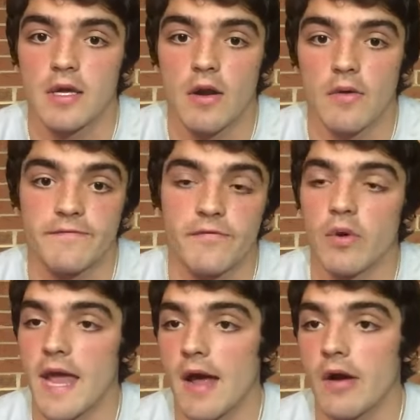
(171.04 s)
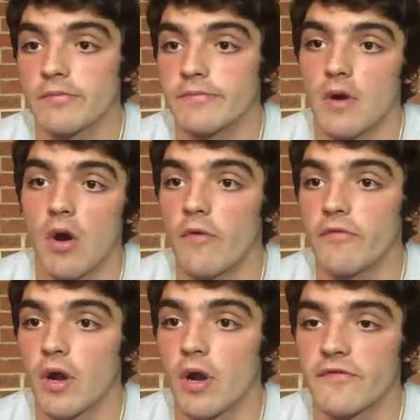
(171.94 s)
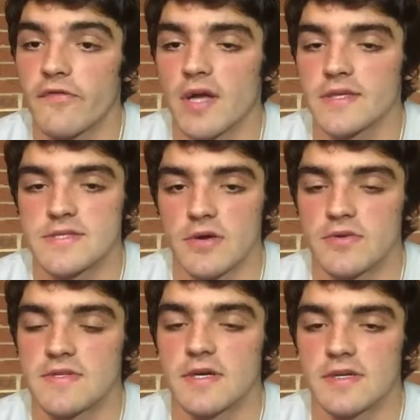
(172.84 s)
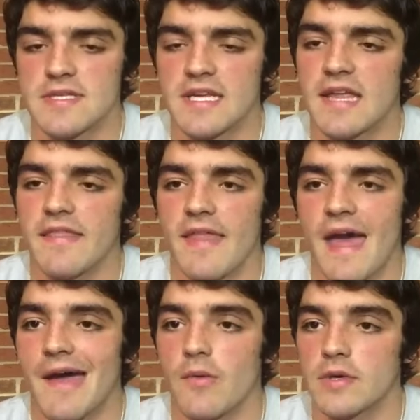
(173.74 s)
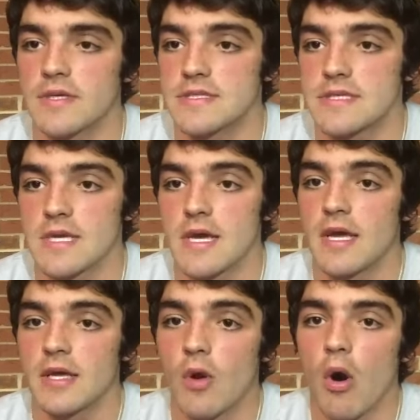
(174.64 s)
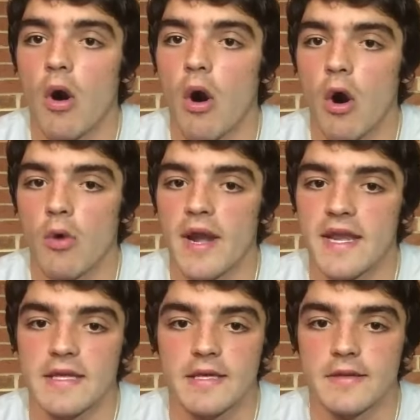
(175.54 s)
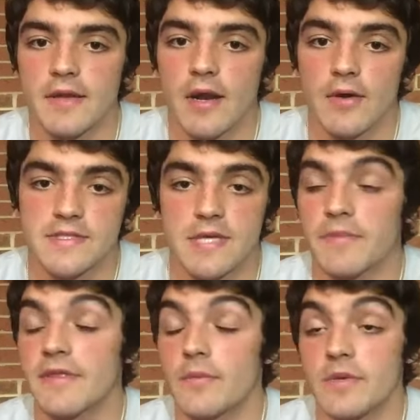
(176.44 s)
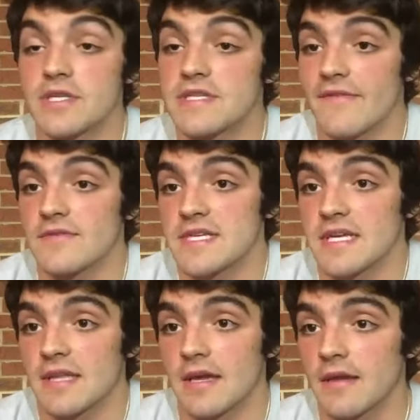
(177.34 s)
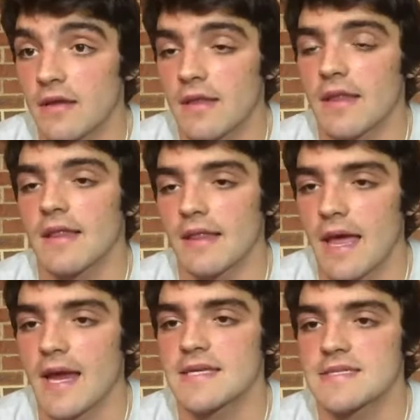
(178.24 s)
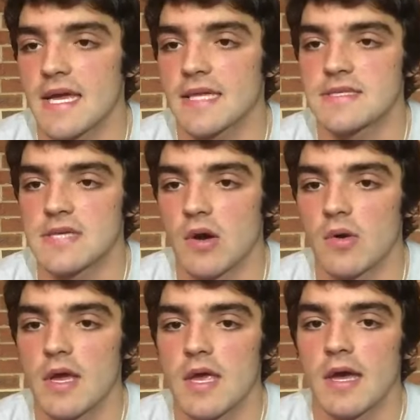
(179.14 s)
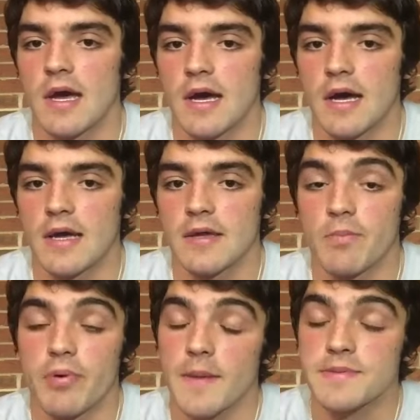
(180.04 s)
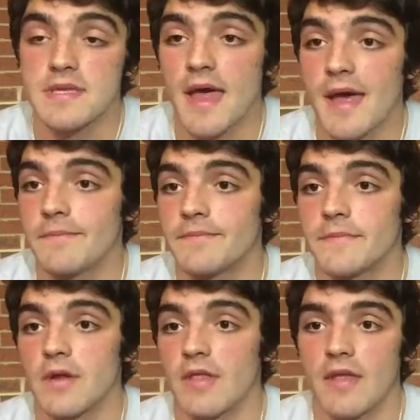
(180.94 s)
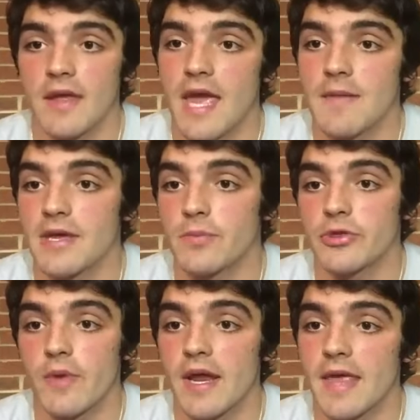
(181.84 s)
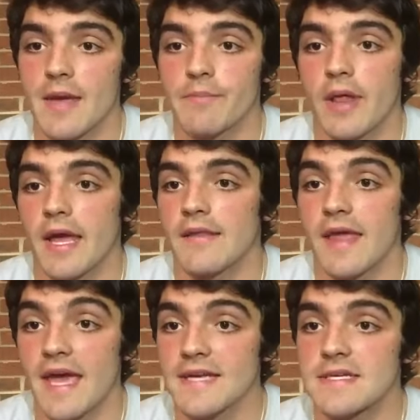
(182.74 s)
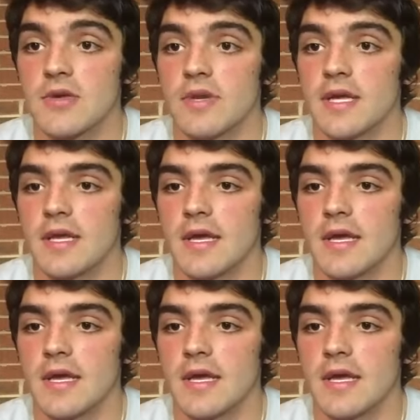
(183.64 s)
four down over under front. So to get that was already something that we just haven't seen, like I said. So props to them. They came in with the right game plan, they executed.